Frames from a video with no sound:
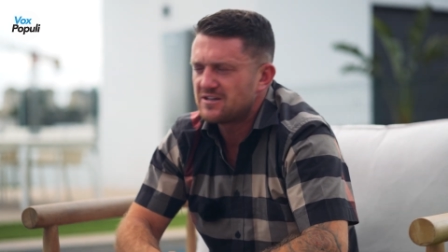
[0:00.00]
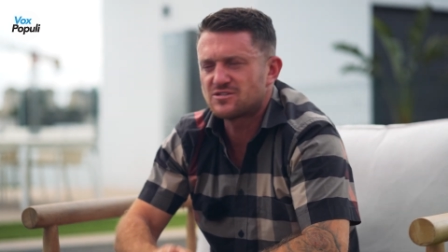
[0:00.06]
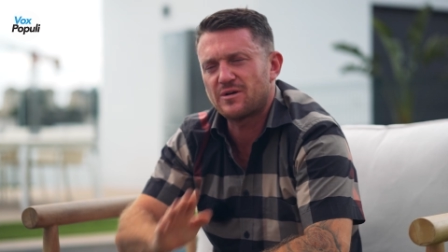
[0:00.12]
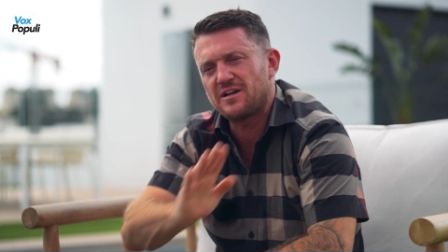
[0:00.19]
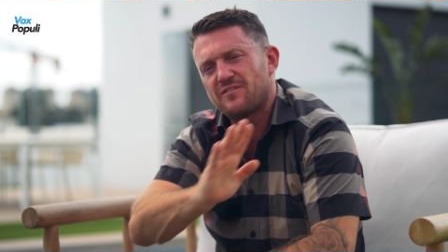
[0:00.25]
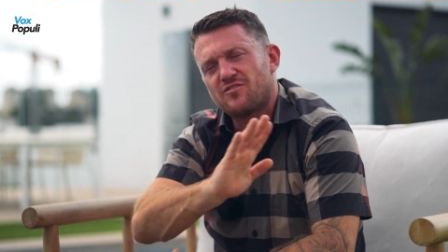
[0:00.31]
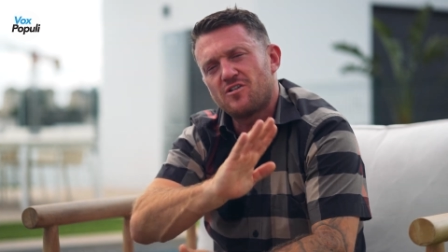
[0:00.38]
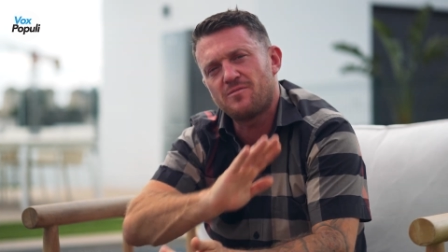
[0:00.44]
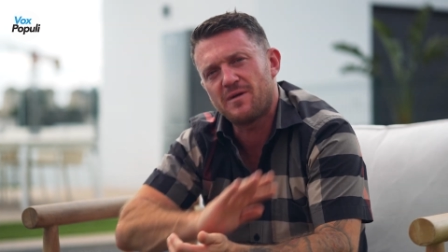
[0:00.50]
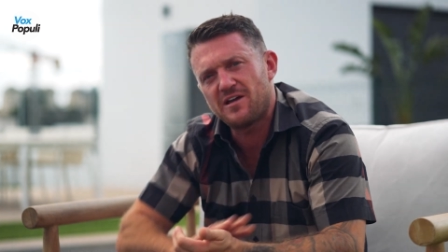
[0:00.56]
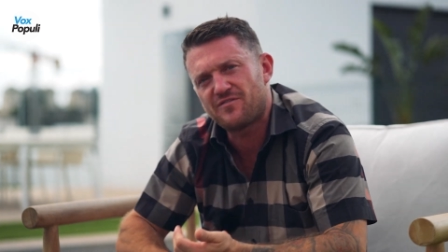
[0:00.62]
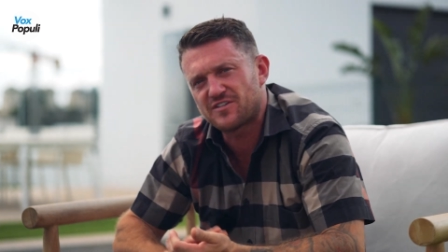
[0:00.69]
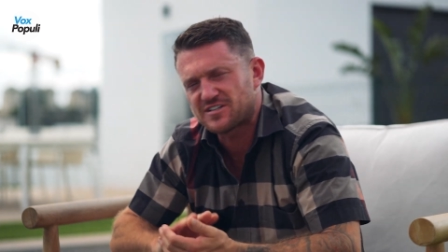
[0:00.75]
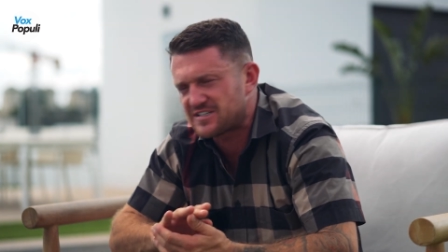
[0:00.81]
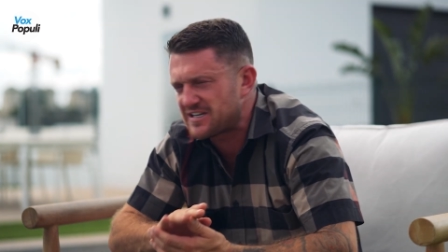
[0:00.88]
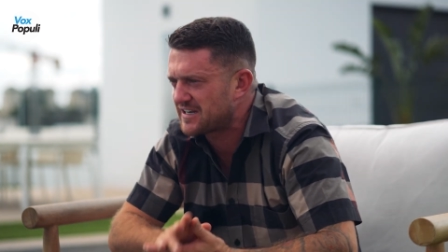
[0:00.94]
to interview
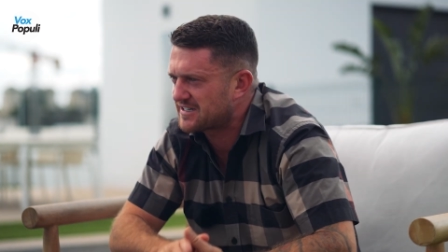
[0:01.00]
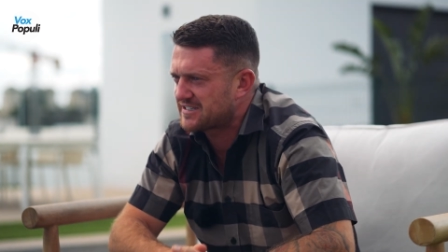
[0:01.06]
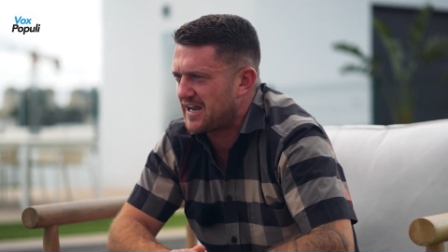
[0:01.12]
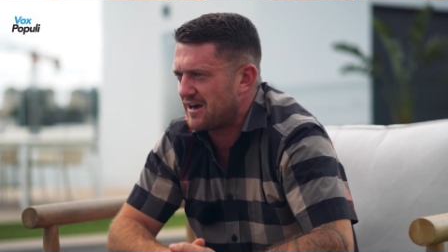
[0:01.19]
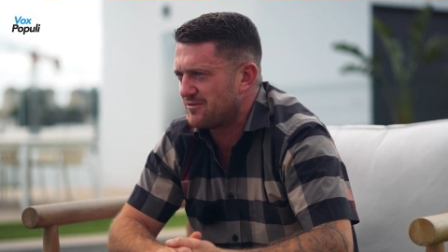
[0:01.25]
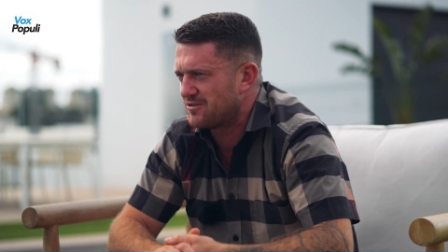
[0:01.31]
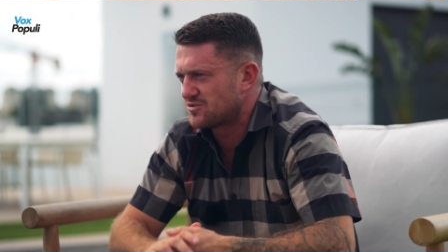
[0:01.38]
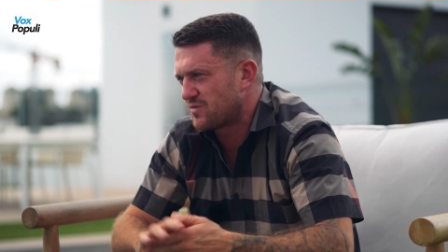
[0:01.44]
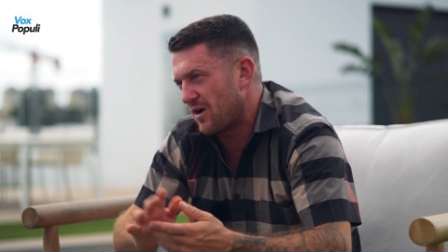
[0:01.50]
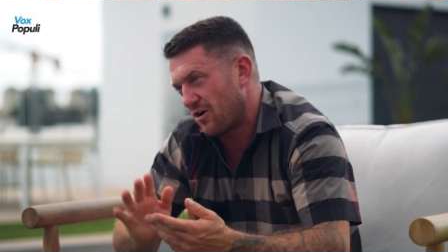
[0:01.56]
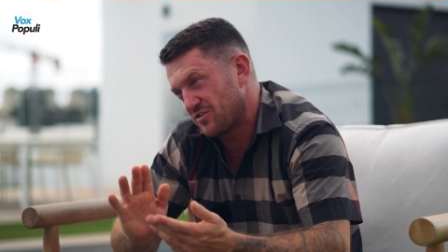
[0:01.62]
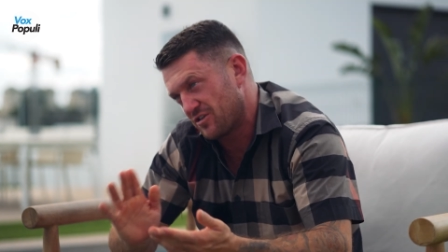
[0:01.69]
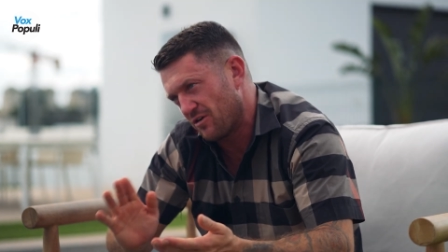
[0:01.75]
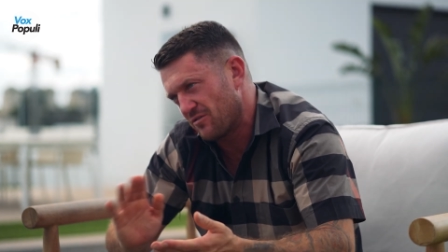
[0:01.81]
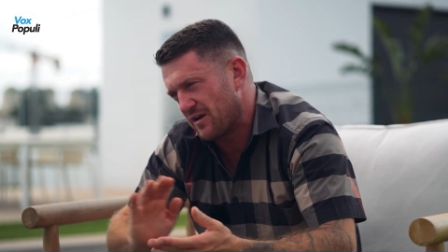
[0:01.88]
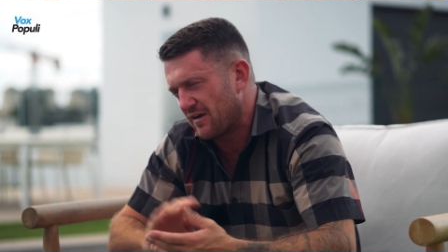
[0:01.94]
me for 6 hours where
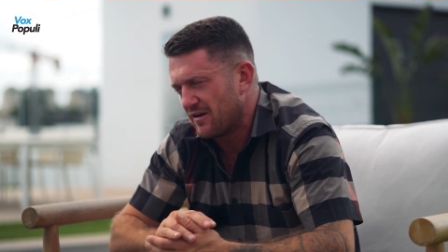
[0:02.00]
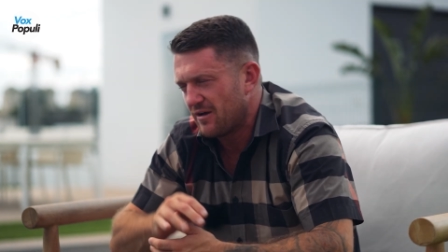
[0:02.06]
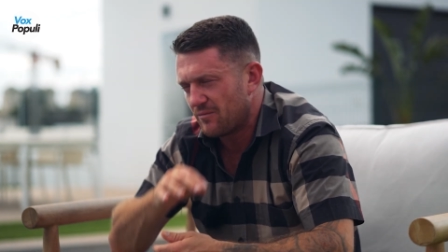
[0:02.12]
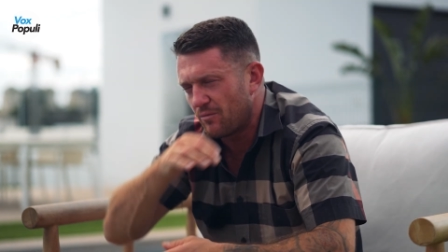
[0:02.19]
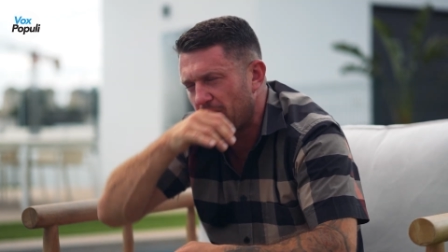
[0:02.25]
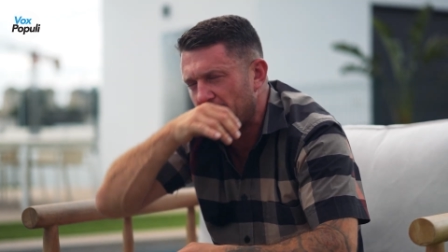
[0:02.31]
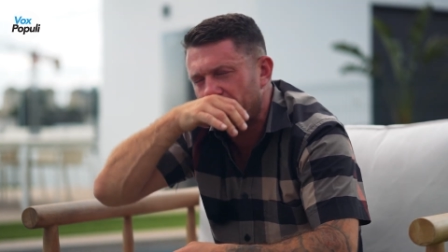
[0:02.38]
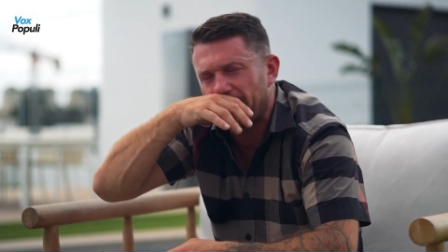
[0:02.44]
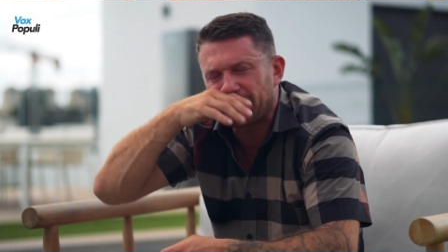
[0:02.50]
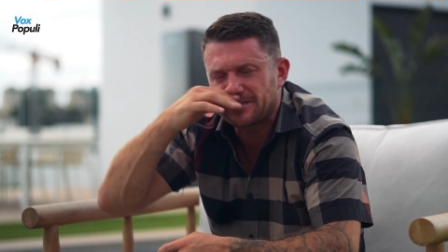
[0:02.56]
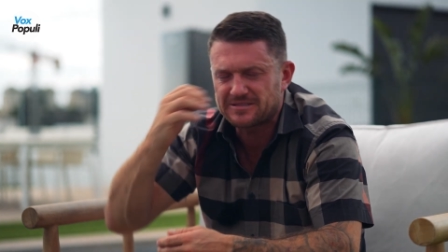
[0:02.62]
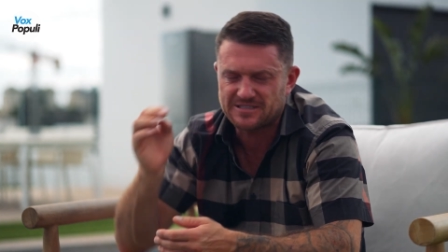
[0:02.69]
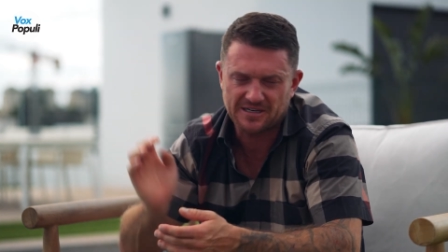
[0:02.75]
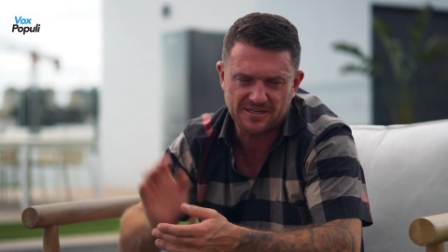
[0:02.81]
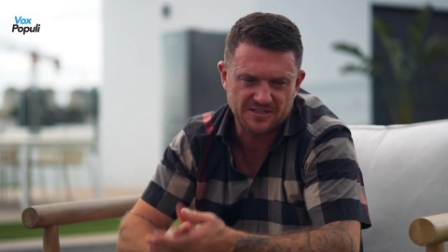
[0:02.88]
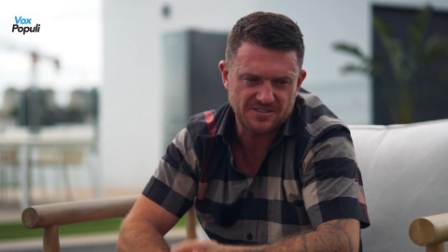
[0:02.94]
I don't know, what he
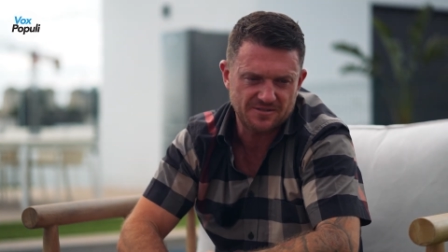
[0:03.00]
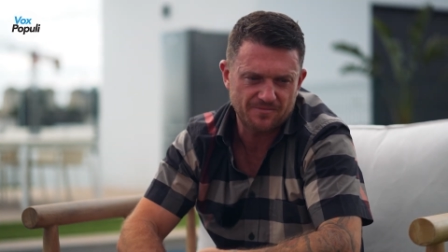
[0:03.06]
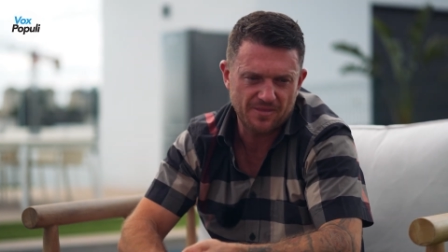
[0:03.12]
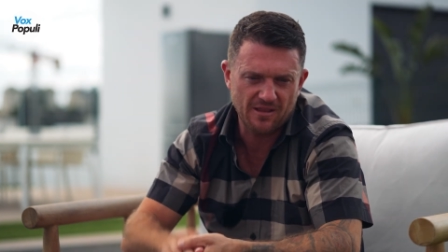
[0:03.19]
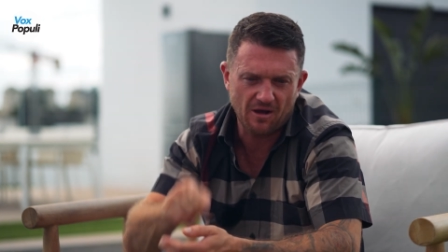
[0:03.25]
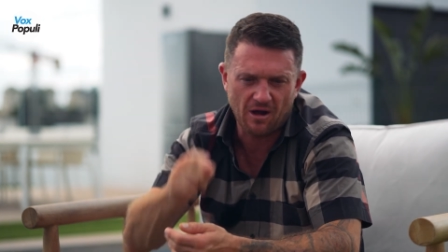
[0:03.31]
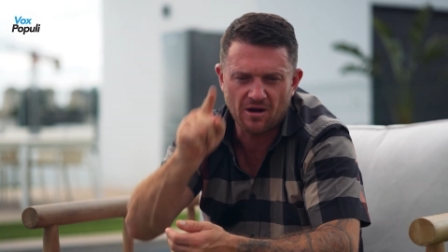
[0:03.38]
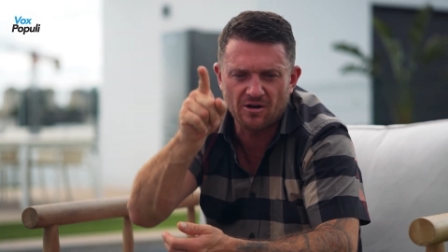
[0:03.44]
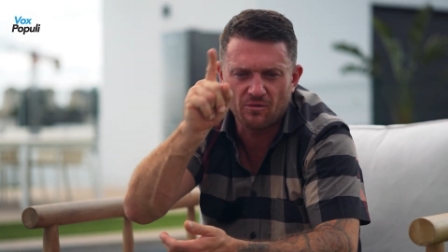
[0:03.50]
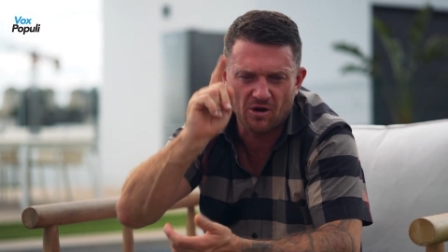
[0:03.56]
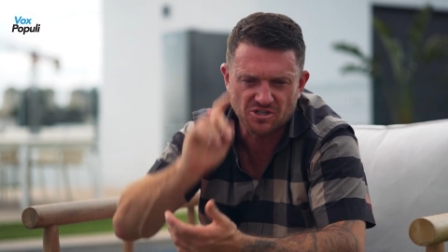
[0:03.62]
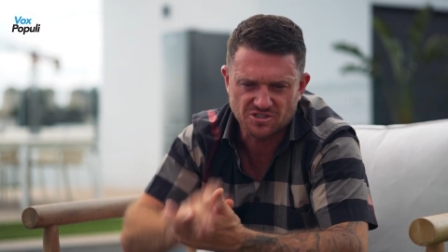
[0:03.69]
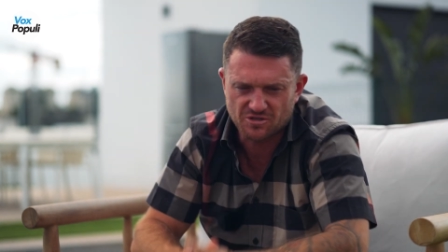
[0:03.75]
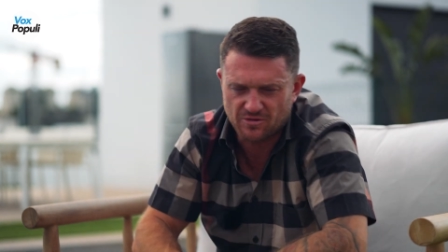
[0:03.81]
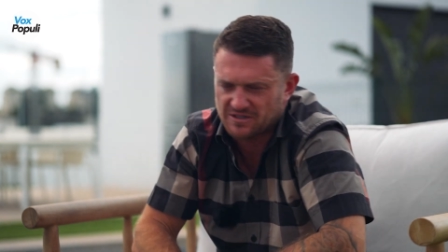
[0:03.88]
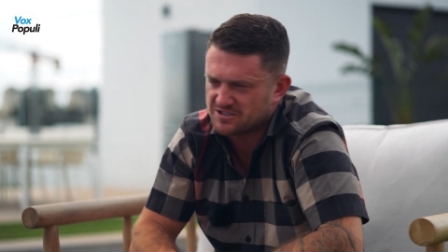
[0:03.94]
basically said is, I'm going to
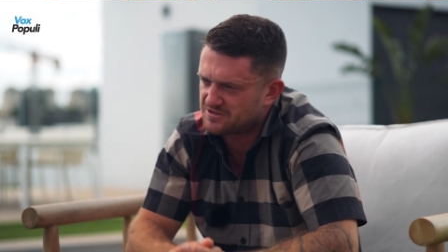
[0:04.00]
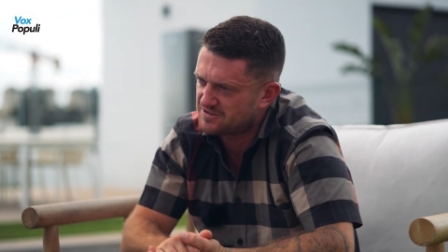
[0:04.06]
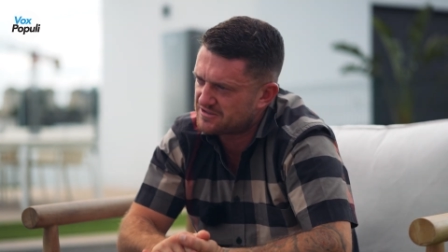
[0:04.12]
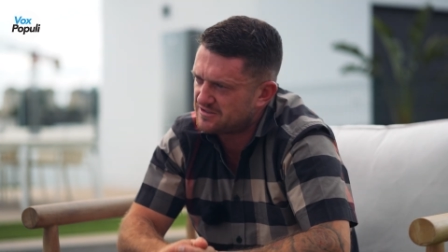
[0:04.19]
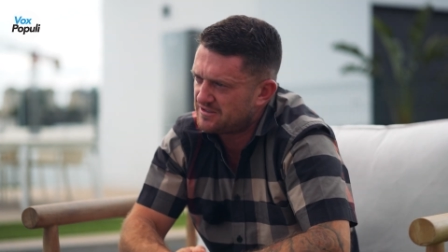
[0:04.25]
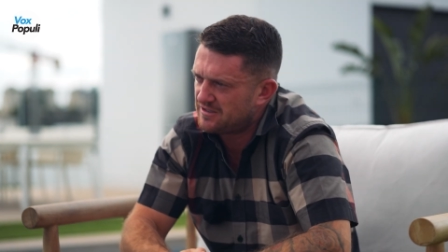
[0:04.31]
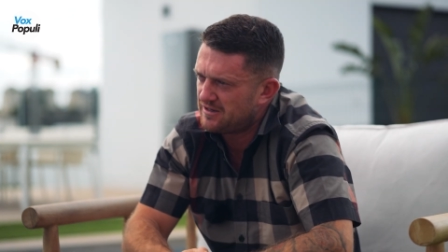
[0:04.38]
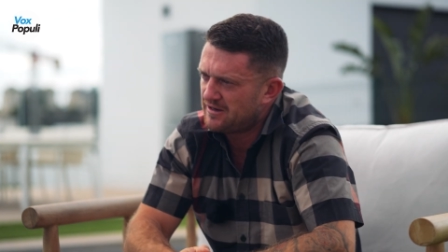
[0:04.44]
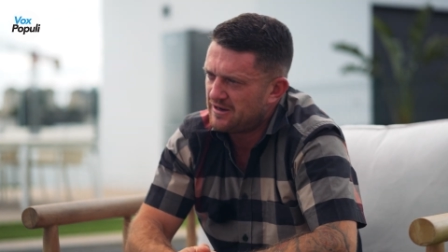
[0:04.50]
ask you questions.